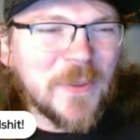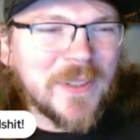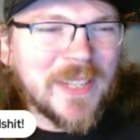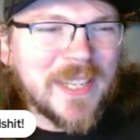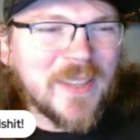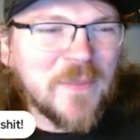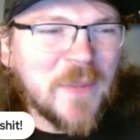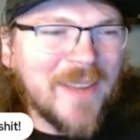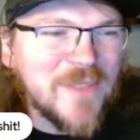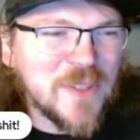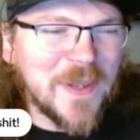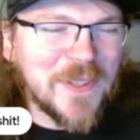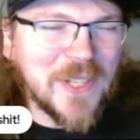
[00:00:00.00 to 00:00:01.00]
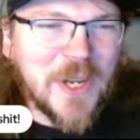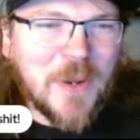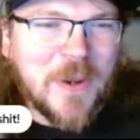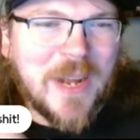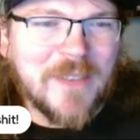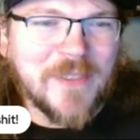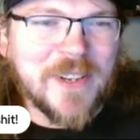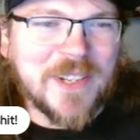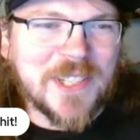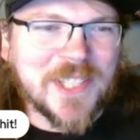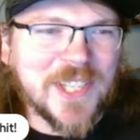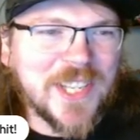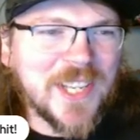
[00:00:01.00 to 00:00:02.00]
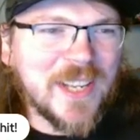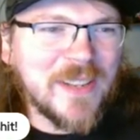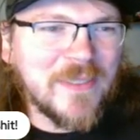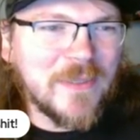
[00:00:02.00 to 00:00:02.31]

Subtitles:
where like the bomb's about to go off, and you just see